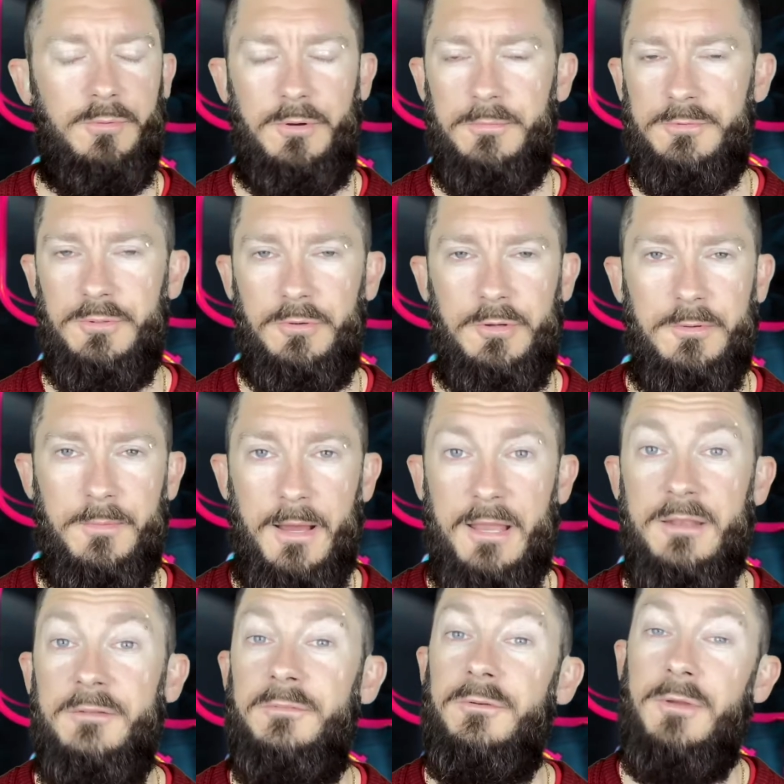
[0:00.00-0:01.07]
I'm talking about,
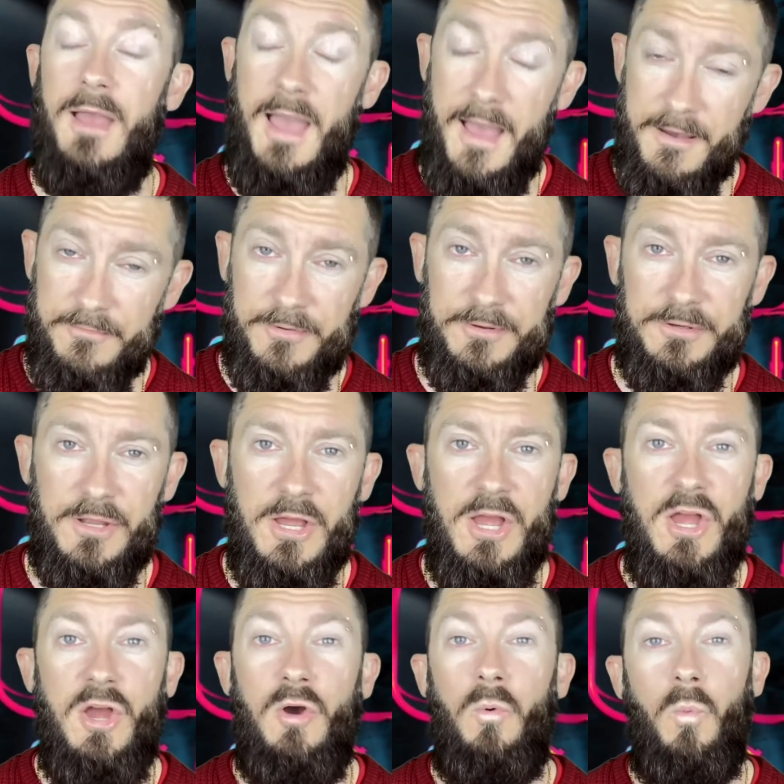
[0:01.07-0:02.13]
and if you haven't,
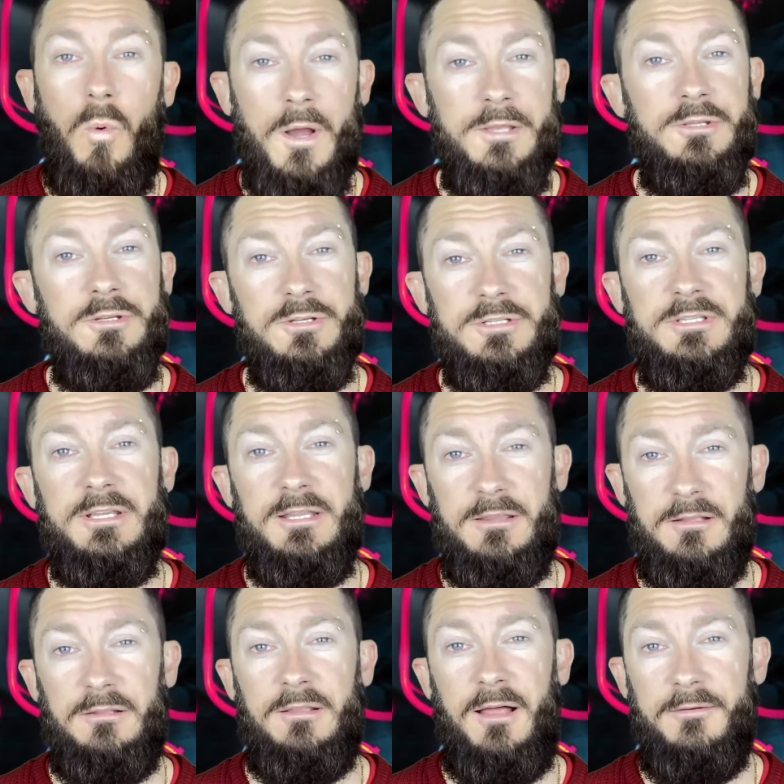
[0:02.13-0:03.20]
when you see the
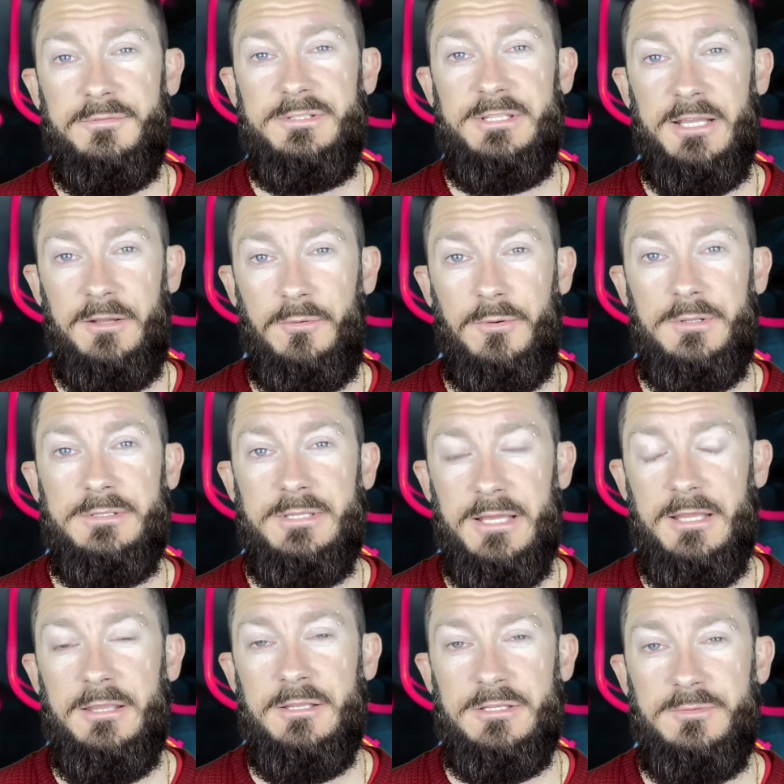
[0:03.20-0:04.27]
love sequence
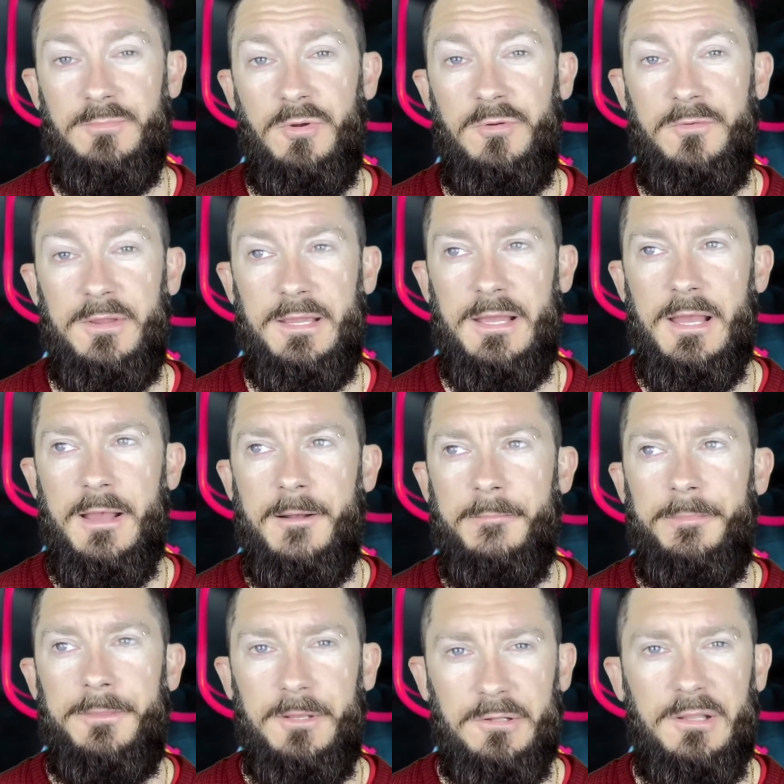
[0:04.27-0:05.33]
in this movie,
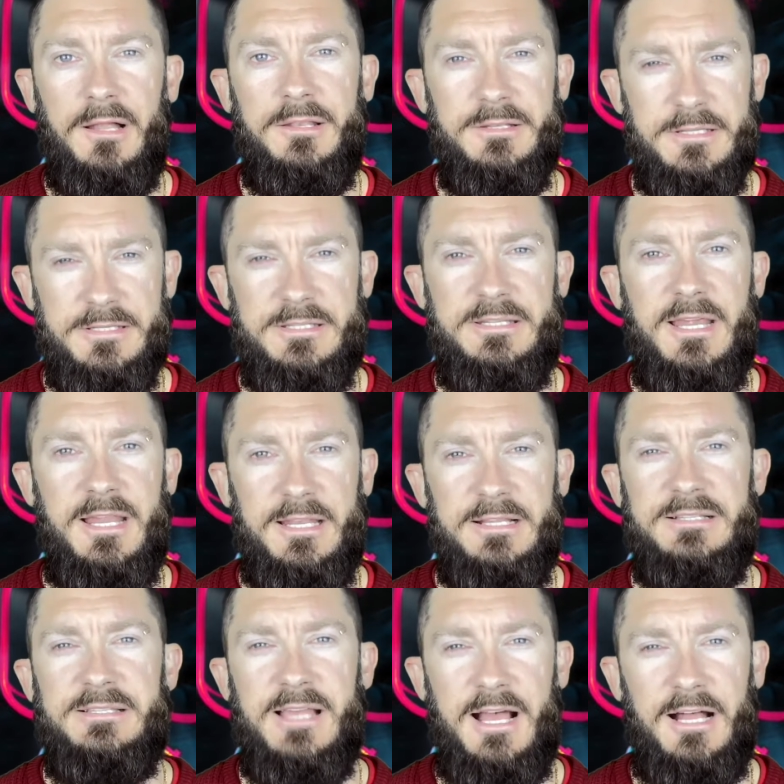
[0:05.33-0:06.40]
you'll understand
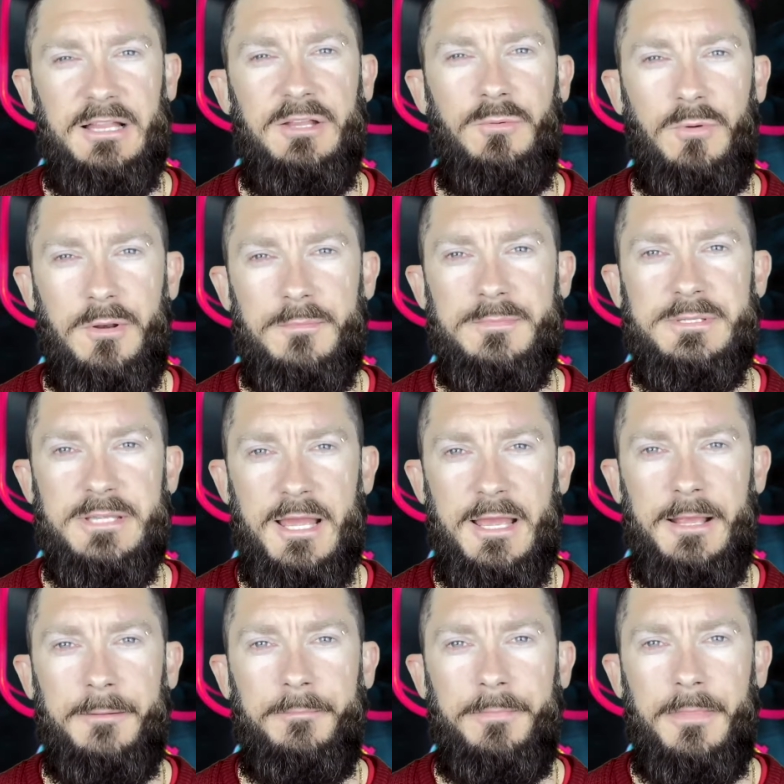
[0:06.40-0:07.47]
exactly what I'm
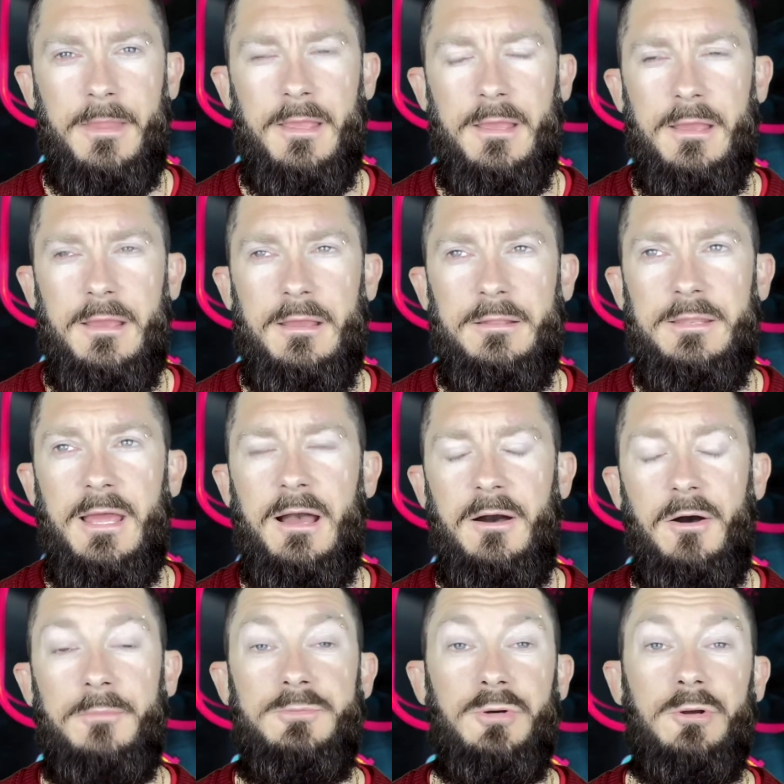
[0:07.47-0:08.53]
saying. Now,
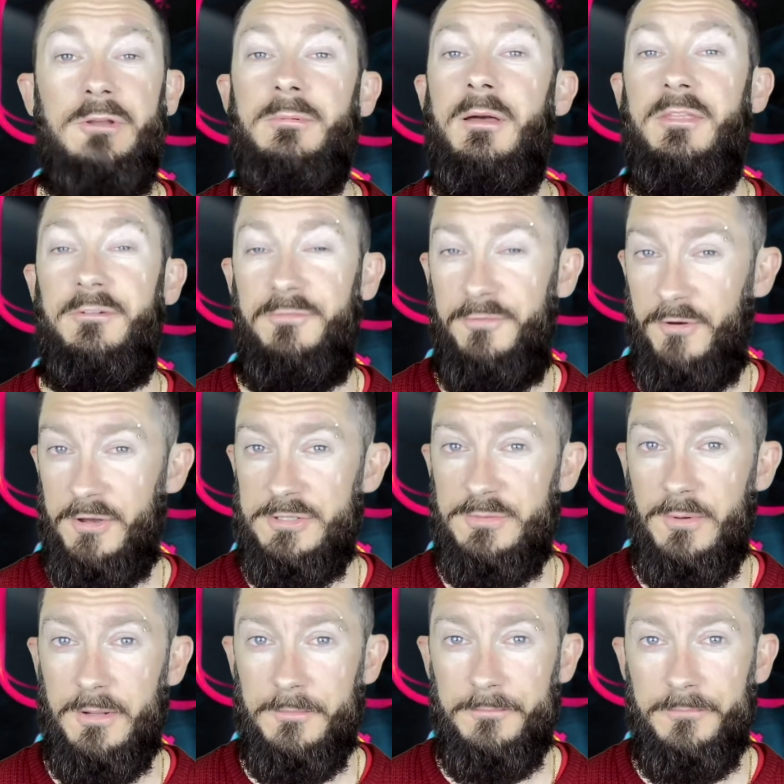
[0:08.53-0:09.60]
I'm talking about the first
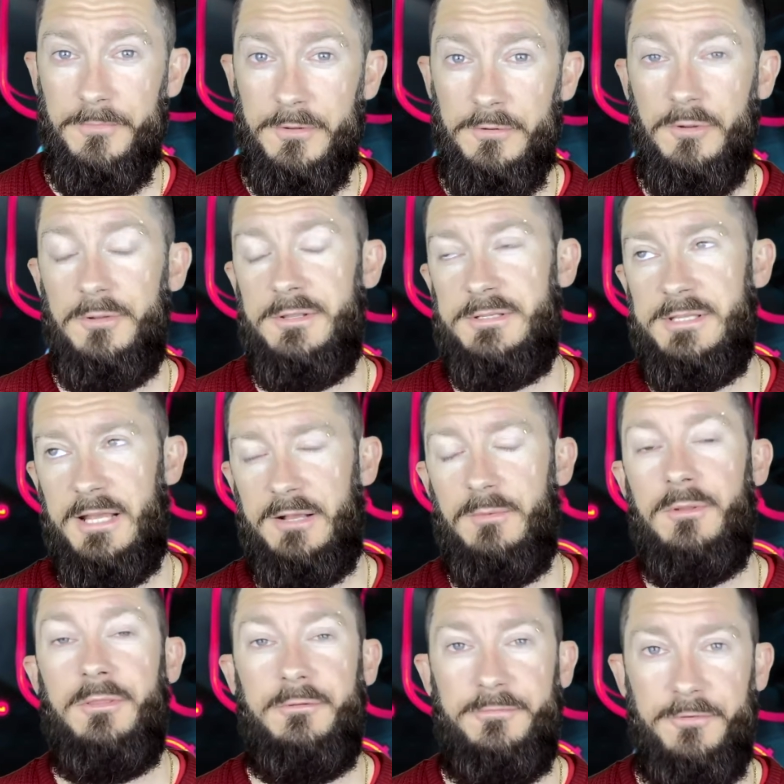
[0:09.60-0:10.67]
one, not the second
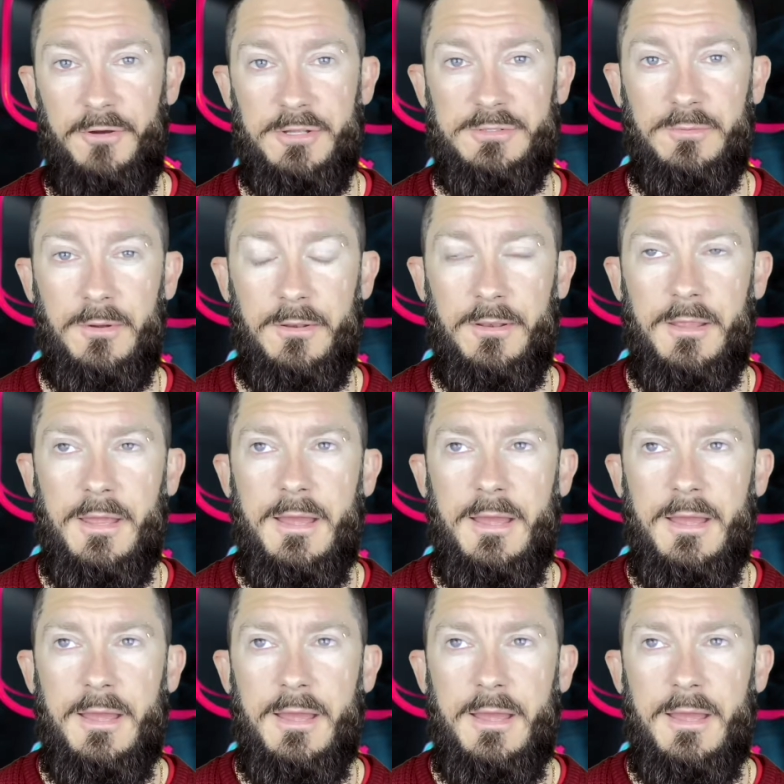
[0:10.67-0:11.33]
one, the first one.